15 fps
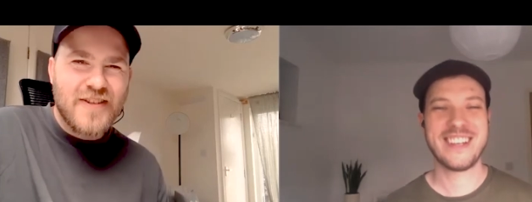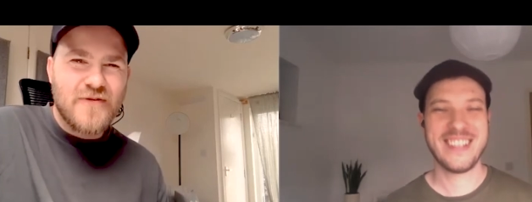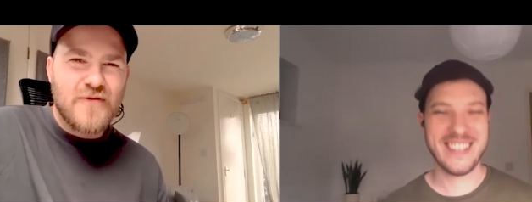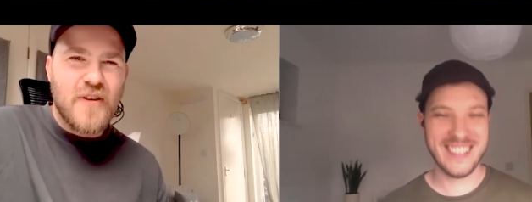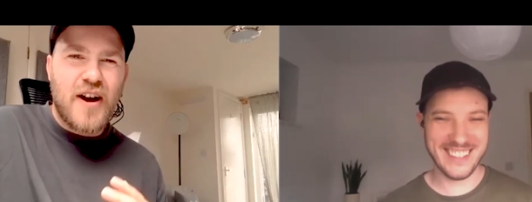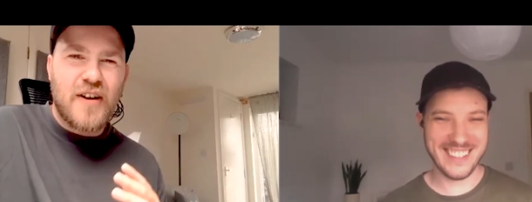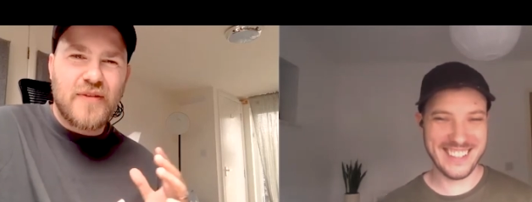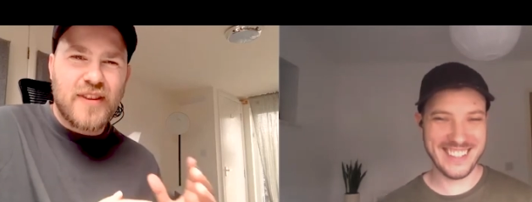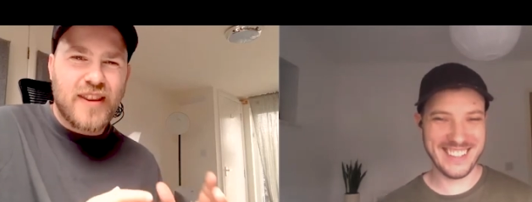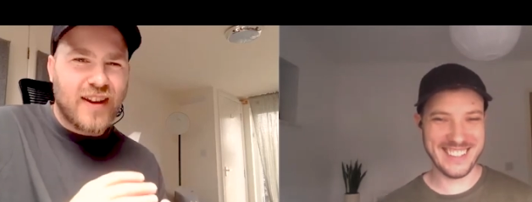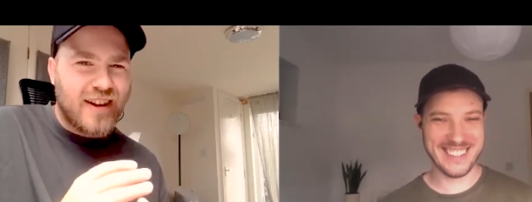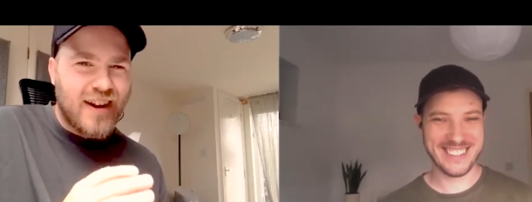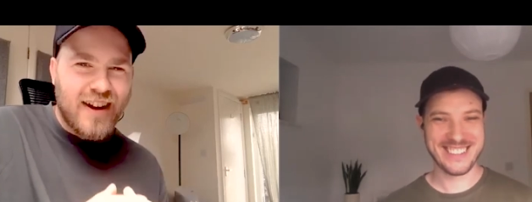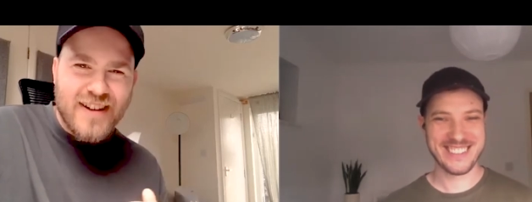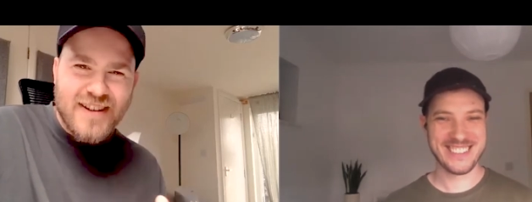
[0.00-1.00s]
Speaker 1: rather than
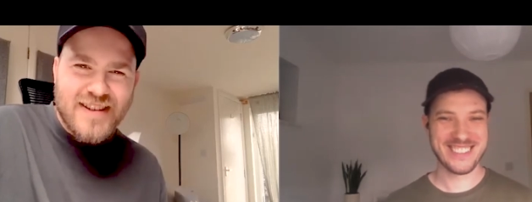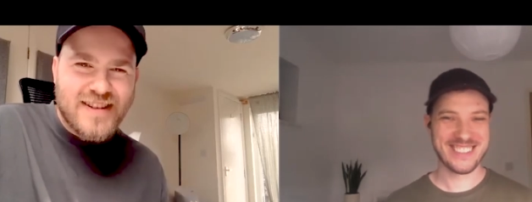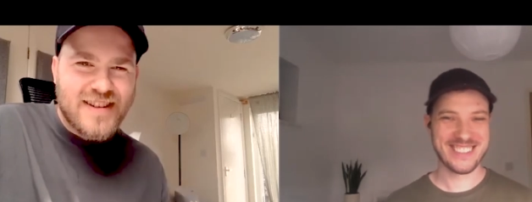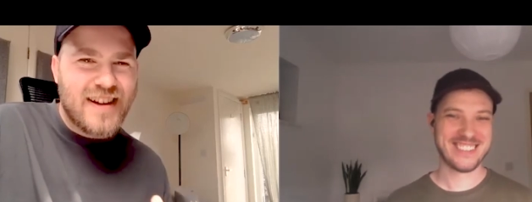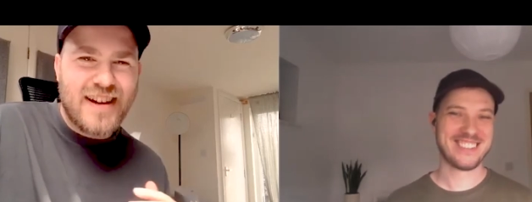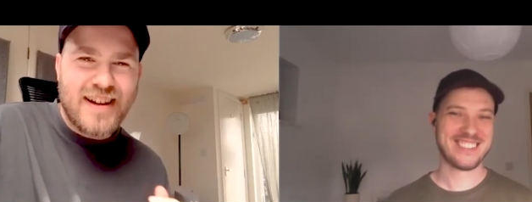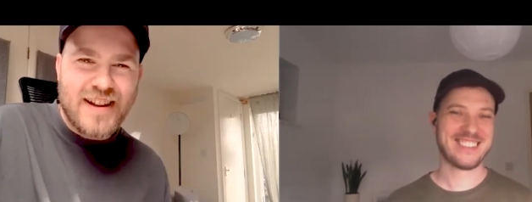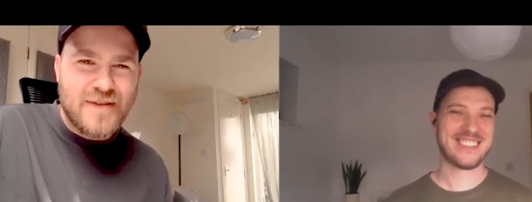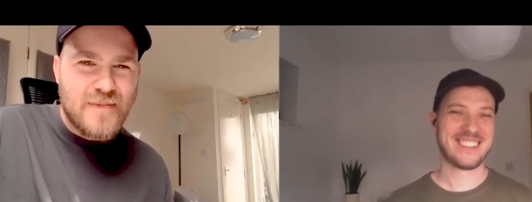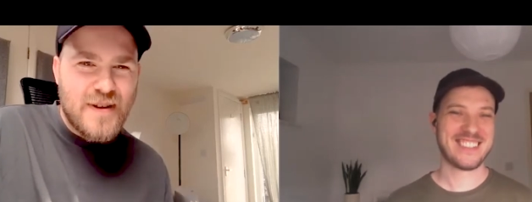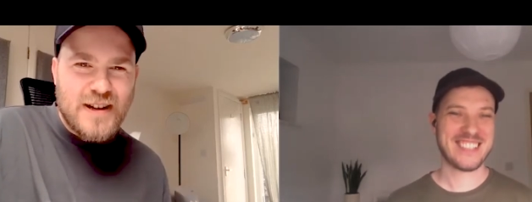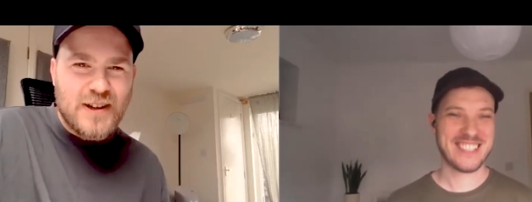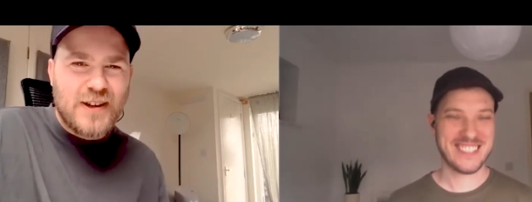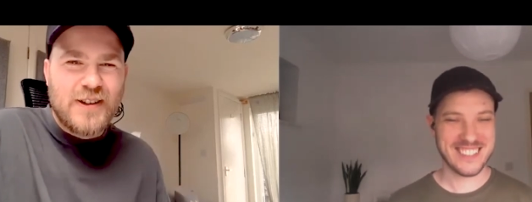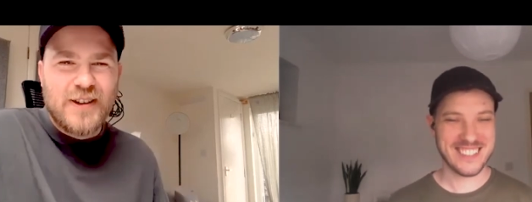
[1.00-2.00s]
sit in the middle.
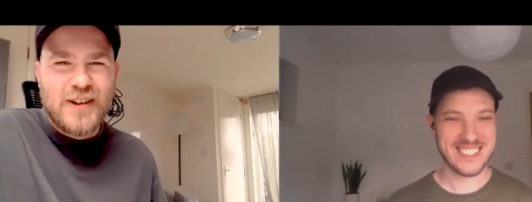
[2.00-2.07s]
